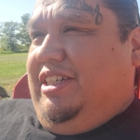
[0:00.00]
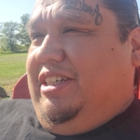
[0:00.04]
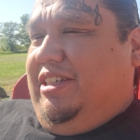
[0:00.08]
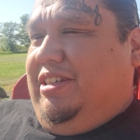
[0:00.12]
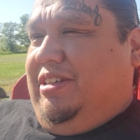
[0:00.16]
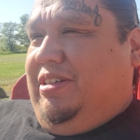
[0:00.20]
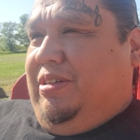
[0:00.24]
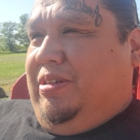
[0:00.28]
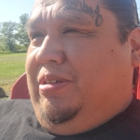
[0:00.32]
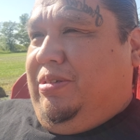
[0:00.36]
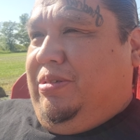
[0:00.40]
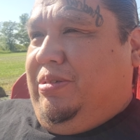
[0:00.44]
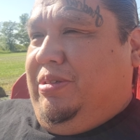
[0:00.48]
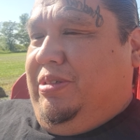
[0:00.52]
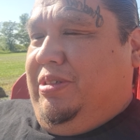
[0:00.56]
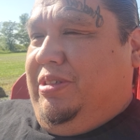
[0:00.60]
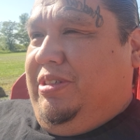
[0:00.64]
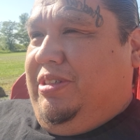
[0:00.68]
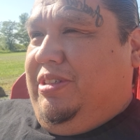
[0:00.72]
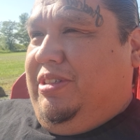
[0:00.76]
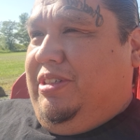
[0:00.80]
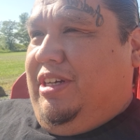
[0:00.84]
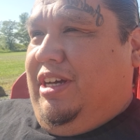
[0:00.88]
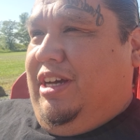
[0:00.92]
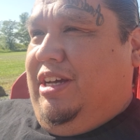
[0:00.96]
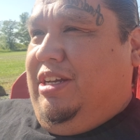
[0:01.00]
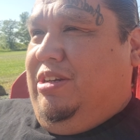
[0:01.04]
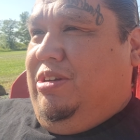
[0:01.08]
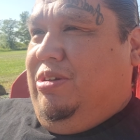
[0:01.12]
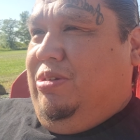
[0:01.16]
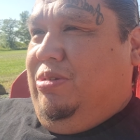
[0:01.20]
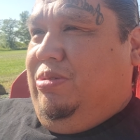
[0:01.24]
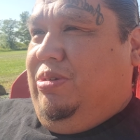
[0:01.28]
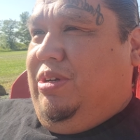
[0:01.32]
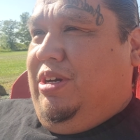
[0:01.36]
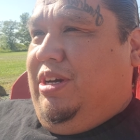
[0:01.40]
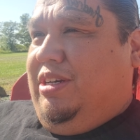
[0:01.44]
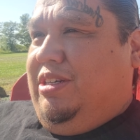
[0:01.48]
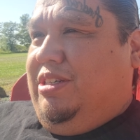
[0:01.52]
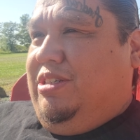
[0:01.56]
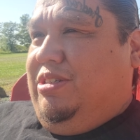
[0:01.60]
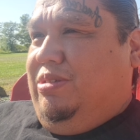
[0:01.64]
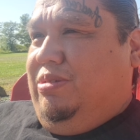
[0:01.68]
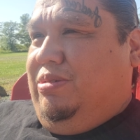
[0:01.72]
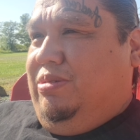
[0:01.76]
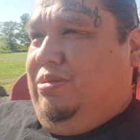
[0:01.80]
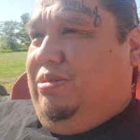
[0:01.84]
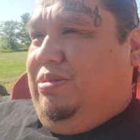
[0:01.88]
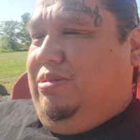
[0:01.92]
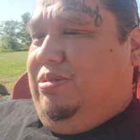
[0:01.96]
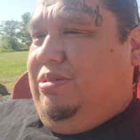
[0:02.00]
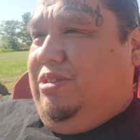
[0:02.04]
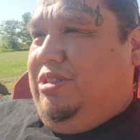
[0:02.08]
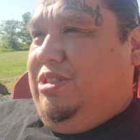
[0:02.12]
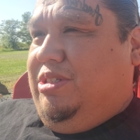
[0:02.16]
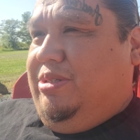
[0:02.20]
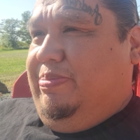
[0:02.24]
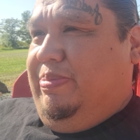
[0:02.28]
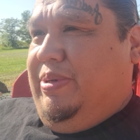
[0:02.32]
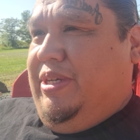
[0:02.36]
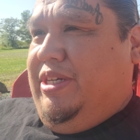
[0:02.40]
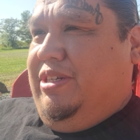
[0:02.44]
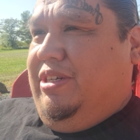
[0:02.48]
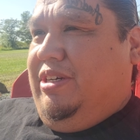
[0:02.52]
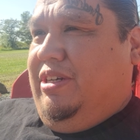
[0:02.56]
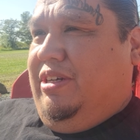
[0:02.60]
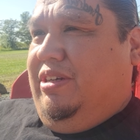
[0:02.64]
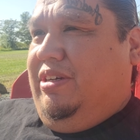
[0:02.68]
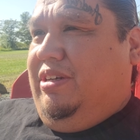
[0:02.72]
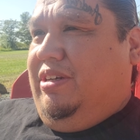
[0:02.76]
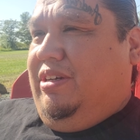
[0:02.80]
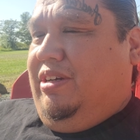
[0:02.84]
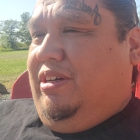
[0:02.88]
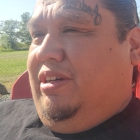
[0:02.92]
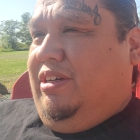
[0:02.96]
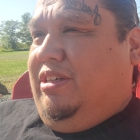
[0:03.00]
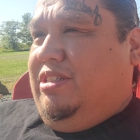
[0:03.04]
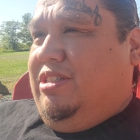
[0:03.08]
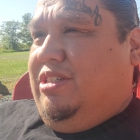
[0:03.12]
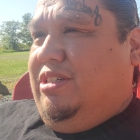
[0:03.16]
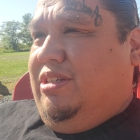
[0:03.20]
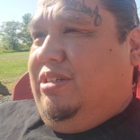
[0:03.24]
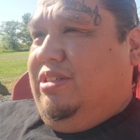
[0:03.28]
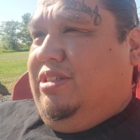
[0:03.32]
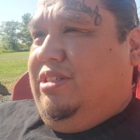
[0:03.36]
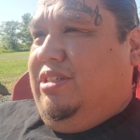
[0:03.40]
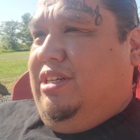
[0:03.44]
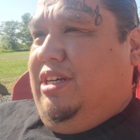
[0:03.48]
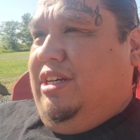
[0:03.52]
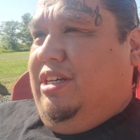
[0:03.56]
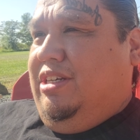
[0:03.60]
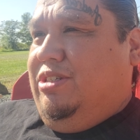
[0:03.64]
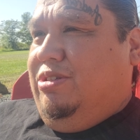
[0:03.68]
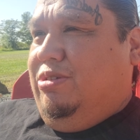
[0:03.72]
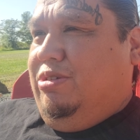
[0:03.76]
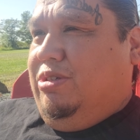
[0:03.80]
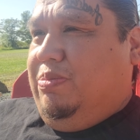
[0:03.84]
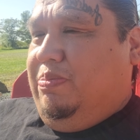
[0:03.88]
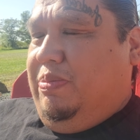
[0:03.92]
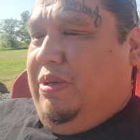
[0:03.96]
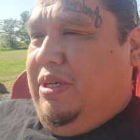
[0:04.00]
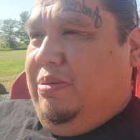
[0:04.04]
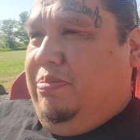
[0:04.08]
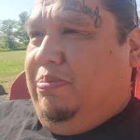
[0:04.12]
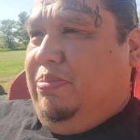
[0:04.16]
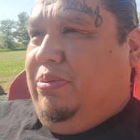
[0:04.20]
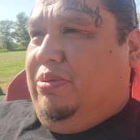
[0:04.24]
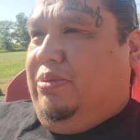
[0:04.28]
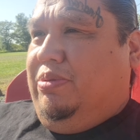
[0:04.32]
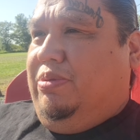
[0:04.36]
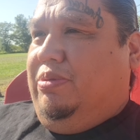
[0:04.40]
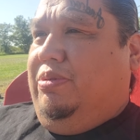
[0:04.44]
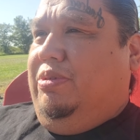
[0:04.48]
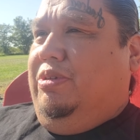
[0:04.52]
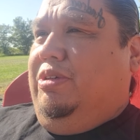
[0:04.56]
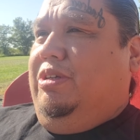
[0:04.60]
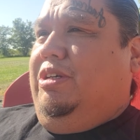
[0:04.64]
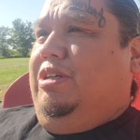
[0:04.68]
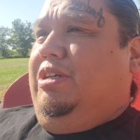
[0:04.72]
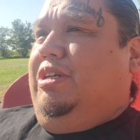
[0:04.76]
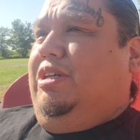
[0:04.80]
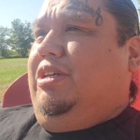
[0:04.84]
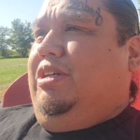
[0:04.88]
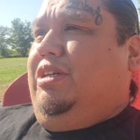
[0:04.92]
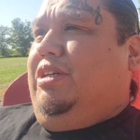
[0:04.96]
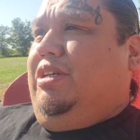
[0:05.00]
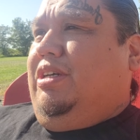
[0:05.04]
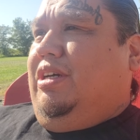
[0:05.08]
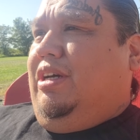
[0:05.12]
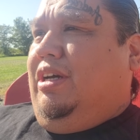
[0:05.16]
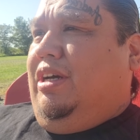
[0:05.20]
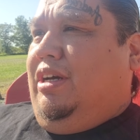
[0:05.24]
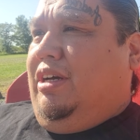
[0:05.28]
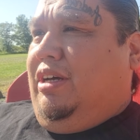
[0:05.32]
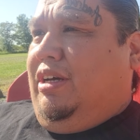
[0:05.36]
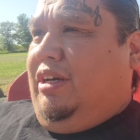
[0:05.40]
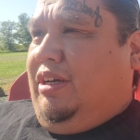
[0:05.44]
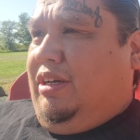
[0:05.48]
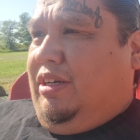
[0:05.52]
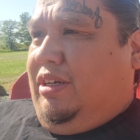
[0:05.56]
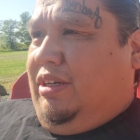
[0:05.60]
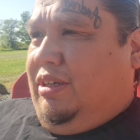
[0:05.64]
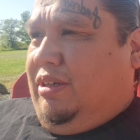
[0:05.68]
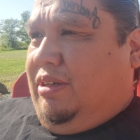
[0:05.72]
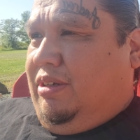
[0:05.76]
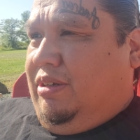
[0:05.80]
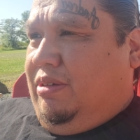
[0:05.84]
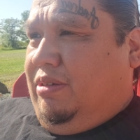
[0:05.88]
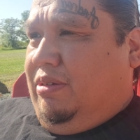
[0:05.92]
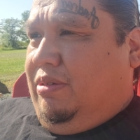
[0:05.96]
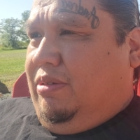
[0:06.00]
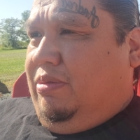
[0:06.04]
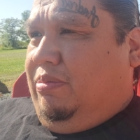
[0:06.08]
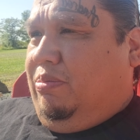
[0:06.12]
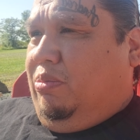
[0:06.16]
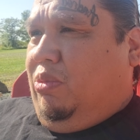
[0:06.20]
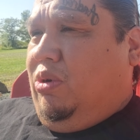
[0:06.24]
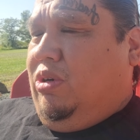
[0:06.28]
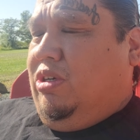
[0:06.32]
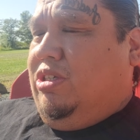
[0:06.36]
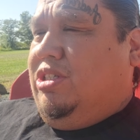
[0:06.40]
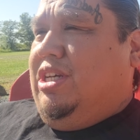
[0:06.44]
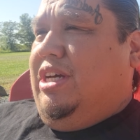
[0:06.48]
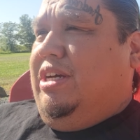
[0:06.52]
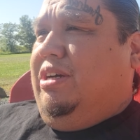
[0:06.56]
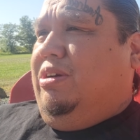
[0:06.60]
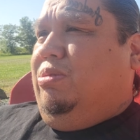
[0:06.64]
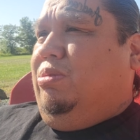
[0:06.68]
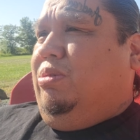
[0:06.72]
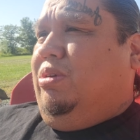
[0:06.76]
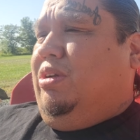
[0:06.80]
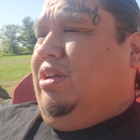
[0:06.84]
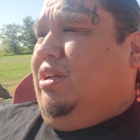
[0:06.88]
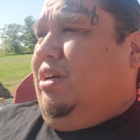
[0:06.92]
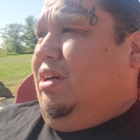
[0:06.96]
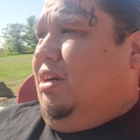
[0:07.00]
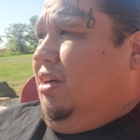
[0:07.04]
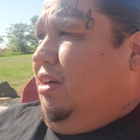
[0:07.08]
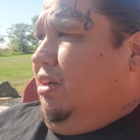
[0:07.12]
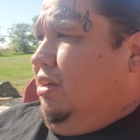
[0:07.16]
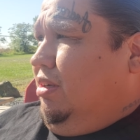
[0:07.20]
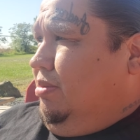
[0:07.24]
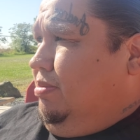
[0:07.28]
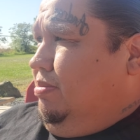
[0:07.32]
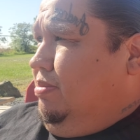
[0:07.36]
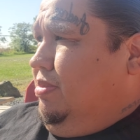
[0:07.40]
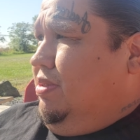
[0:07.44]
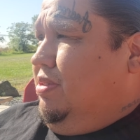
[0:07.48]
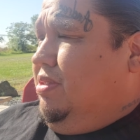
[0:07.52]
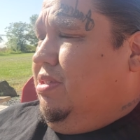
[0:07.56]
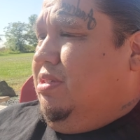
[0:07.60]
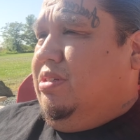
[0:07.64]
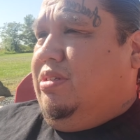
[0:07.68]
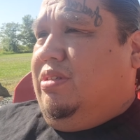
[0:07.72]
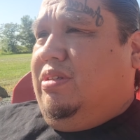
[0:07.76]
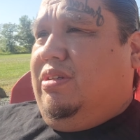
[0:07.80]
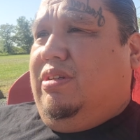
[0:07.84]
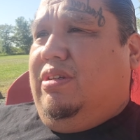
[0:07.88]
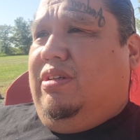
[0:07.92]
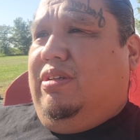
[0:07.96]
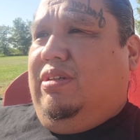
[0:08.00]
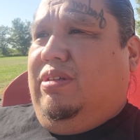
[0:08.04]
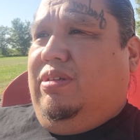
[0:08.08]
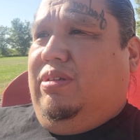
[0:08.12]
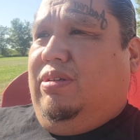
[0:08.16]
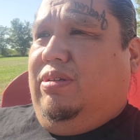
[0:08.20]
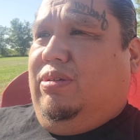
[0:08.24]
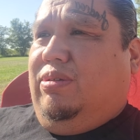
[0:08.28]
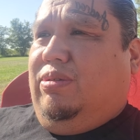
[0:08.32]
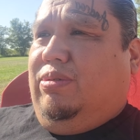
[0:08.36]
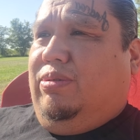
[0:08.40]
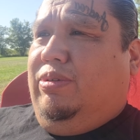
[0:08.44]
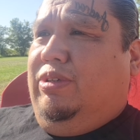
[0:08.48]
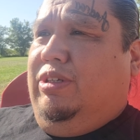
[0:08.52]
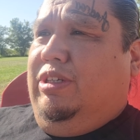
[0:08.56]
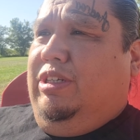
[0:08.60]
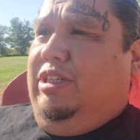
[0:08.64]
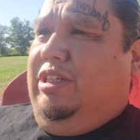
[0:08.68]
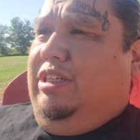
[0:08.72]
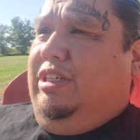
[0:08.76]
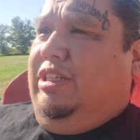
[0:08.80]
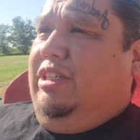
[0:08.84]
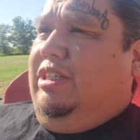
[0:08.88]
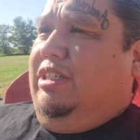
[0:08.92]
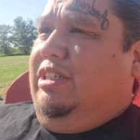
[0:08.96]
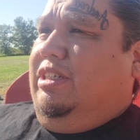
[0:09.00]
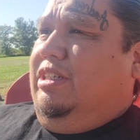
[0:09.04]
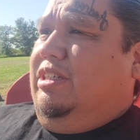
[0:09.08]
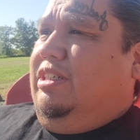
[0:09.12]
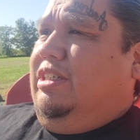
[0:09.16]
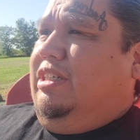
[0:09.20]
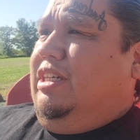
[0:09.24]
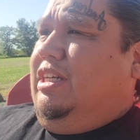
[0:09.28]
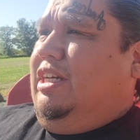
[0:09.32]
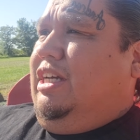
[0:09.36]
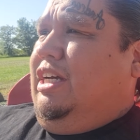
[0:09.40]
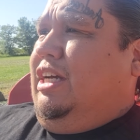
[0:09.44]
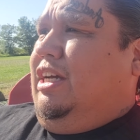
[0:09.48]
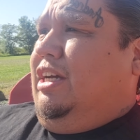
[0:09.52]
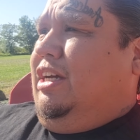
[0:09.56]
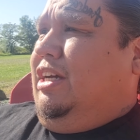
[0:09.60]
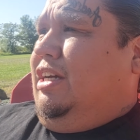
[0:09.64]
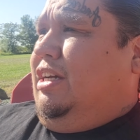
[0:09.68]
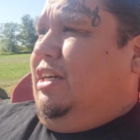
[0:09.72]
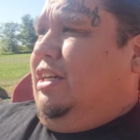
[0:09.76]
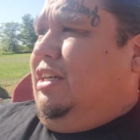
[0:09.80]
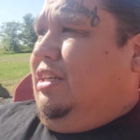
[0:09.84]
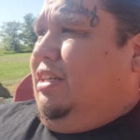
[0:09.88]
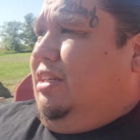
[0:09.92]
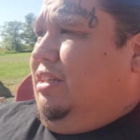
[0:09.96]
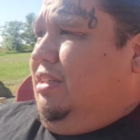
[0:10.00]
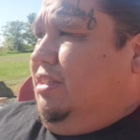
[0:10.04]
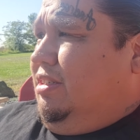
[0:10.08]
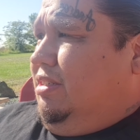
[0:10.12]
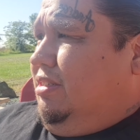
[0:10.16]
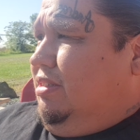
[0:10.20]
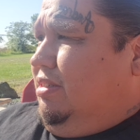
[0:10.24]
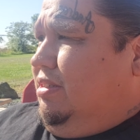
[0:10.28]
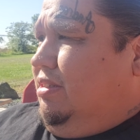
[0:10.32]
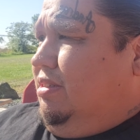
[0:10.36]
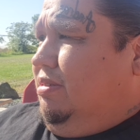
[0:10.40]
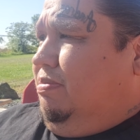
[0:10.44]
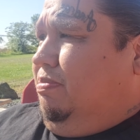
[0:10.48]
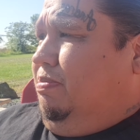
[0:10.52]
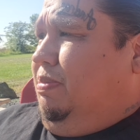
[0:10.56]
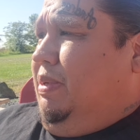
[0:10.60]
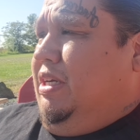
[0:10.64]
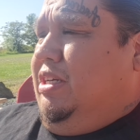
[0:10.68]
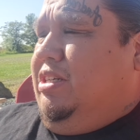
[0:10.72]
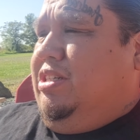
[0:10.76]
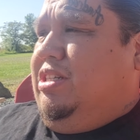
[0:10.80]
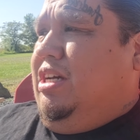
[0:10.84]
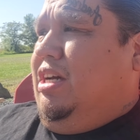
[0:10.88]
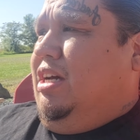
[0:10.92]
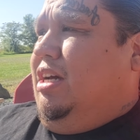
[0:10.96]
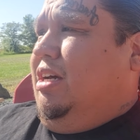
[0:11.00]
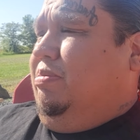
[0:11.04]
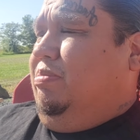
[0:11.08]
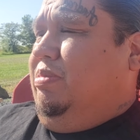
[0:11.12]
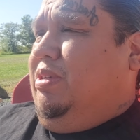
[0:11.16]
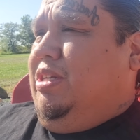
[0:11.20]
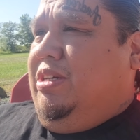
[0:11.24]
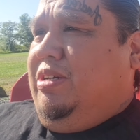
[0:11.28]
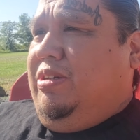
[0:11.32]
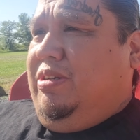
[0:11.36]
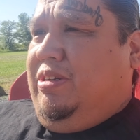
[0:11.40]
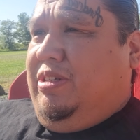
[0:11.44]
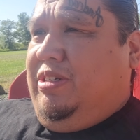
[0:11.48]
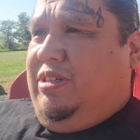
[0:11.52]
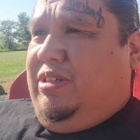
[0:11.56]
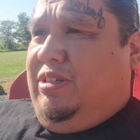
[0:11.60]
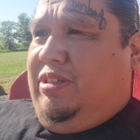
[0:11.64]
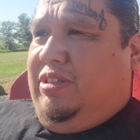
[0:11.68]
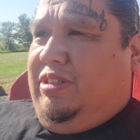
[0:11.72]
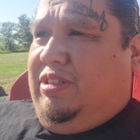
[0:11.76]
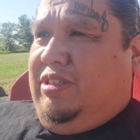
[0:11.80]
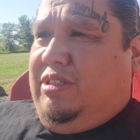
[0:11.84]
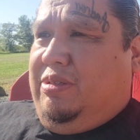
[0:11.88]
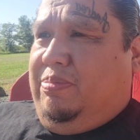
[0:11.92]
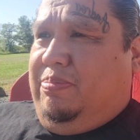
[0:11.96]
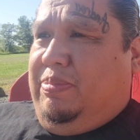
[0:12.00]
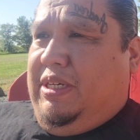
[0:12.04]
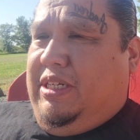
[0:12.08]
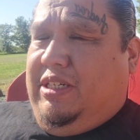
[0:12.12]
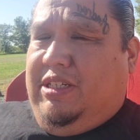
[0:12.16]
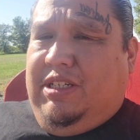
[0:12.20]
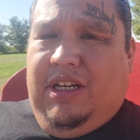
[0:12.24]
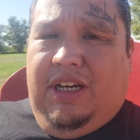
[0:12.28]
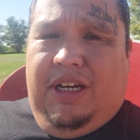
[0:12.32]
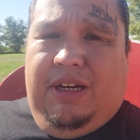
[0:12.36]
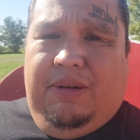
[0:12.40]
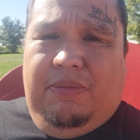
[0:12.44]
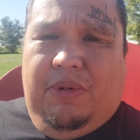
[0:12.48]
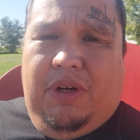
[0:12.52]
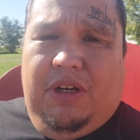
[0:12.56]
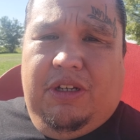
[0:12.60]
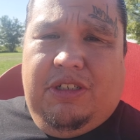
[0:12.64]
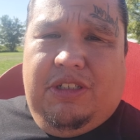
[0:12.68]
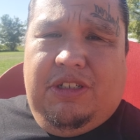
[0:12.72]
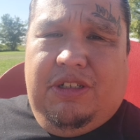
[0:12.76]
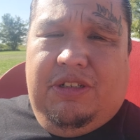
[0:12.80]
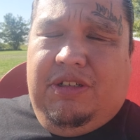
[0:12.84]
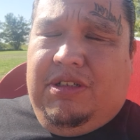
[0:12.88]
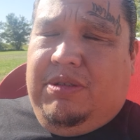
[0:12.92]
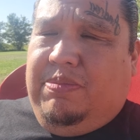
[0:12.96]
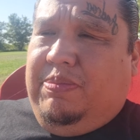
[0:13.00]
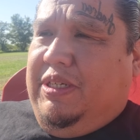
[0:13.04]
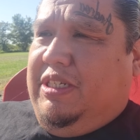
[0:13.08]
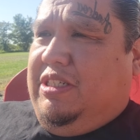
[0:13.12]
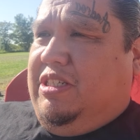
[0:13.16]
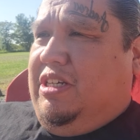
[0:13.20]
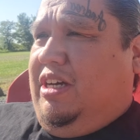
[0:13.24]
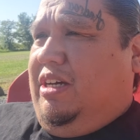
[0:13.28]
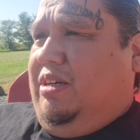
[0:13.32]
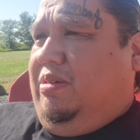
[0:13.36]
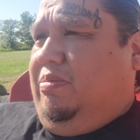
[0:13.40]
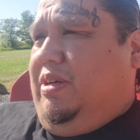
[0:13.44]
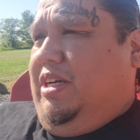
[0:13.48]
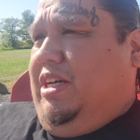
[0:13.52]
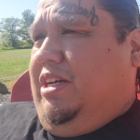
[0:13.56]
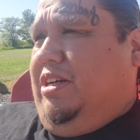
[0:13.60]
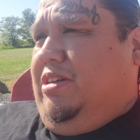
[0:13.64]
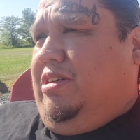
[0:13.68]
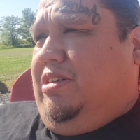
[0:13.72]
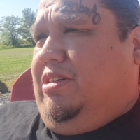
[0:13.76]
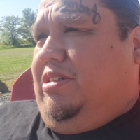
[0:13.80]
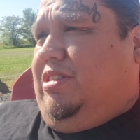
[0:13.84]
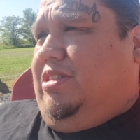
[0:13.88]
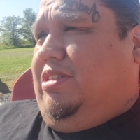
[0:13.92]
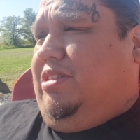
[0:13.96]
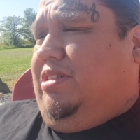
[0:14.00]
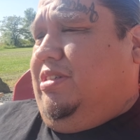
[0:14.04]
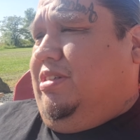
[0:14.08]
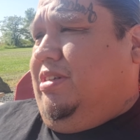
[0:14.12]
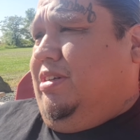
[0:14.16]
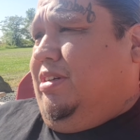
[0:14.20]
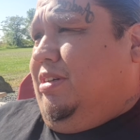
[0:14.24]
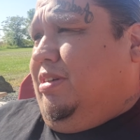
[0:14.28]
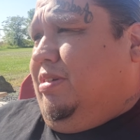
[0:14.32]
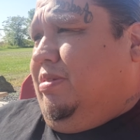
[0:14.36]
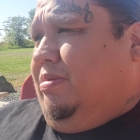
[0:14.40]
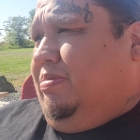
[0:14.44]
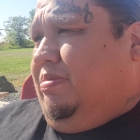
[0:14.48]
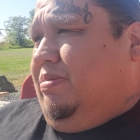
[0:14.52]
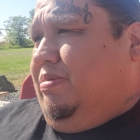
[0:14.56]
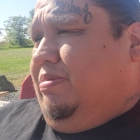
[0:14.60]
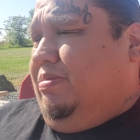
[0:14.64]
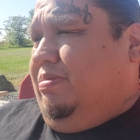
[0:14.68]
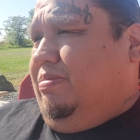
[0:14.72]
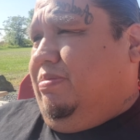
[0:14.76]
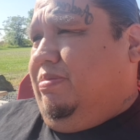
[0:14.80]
you know, I knew not to speak on such dangerous people, uh, motorcycle clubs, you know, uh, big time dealers, big time hustlers, big time hitters. Um,